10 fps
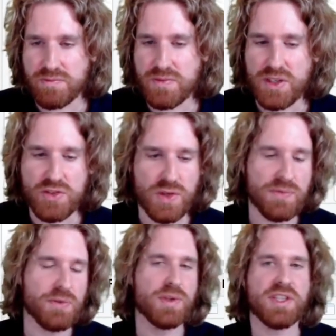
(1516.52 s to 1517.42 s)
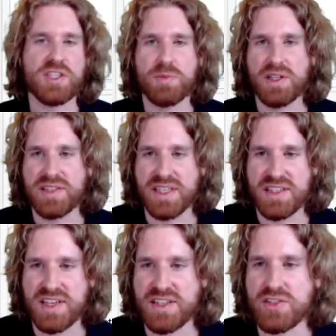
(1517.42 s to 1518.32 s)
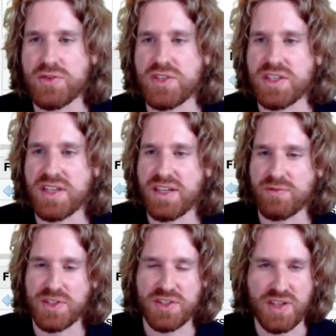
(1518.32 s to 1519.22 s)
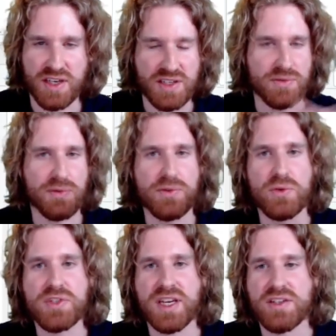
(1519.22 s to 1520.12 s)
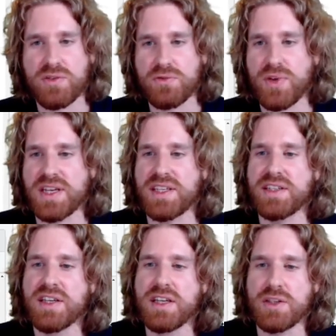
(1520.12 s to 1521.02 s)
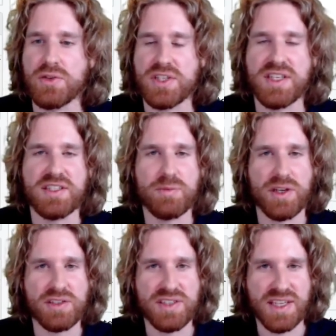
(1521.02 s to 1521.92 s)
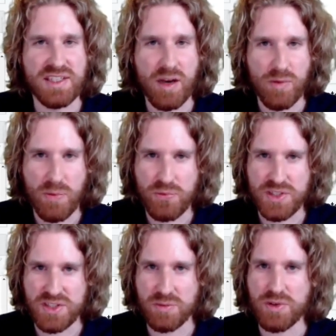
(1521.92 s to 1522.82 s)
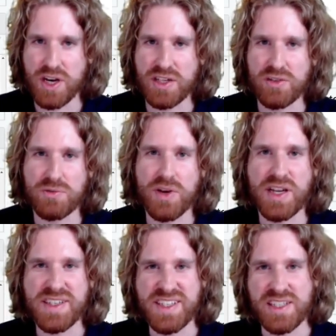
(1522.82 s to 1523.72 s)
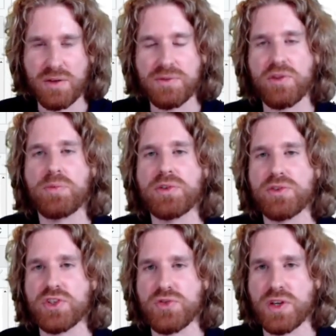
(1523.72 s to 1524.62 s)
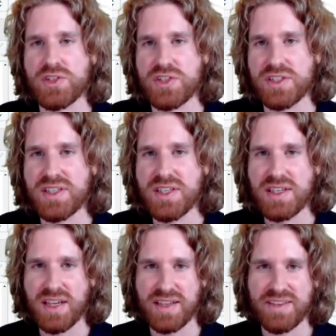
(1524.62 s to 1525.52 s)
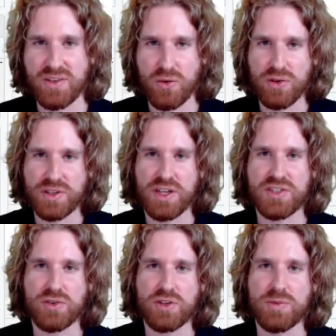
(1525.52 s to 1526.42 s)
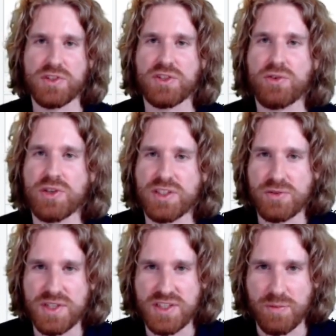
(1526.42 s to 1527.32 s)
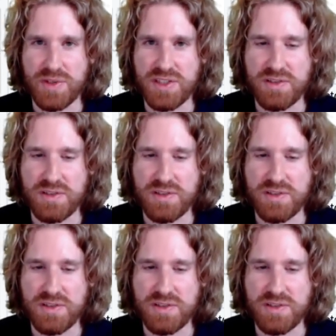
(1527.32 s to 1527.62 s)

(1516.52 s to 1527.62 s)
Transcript: So even with this small data set you see, and even a few seconds of training, you see that the model can come up with some kind of idea of topical structure and then organize documents according to these topics.